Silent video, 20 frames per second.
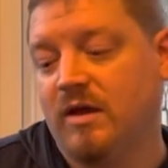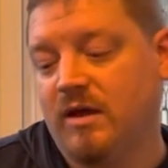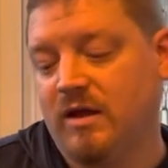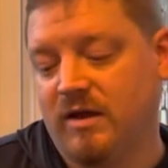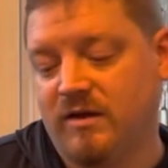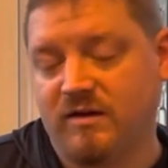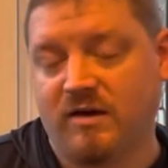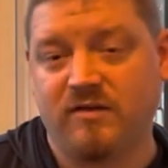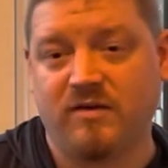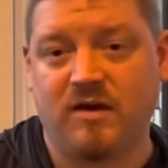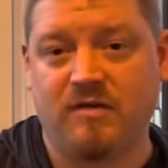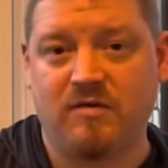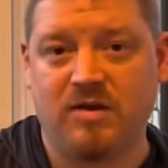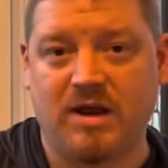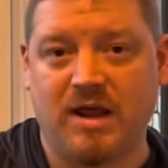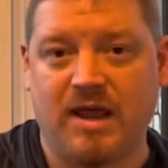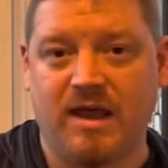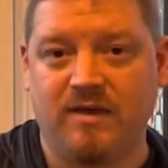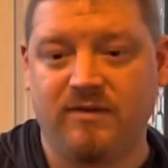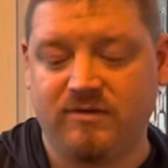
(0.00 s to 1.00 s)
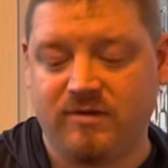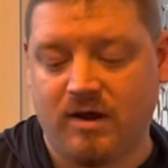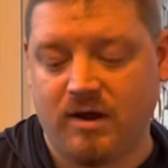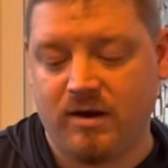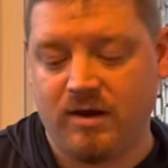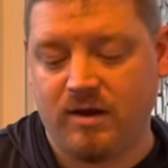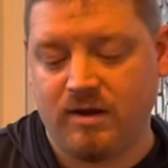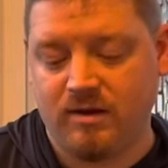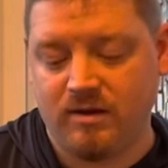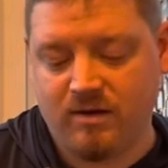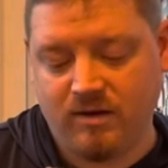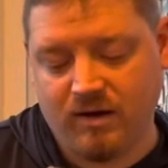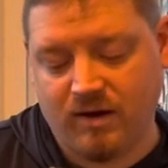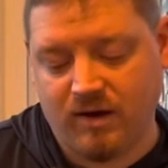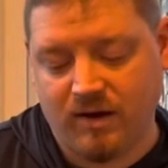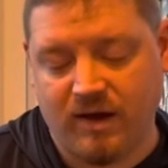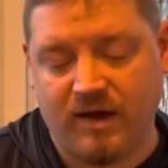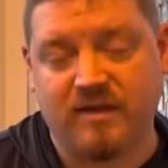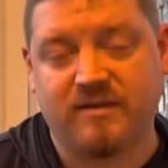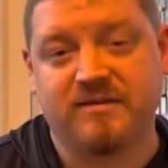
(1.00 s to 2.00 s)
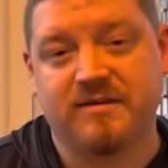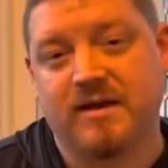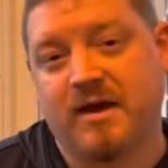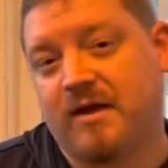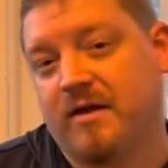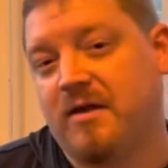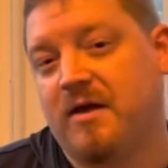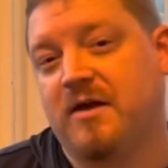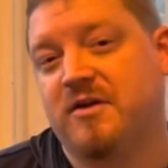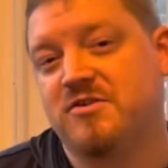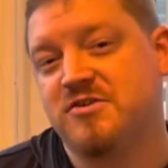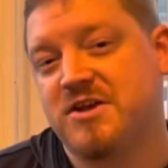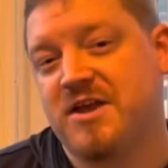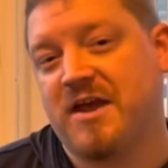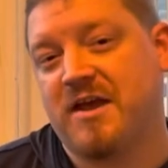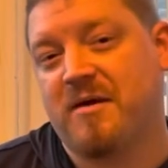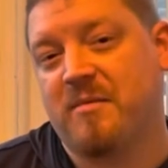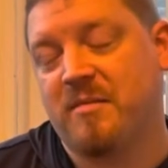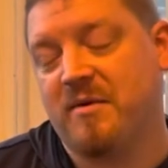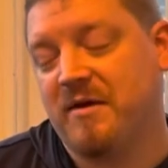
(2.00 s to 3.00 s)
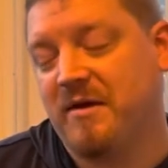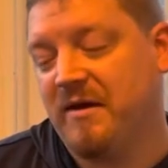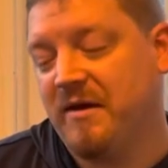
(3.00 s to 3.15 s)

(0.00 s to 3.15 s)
It does have an ace on it at Sky Lodge Camp.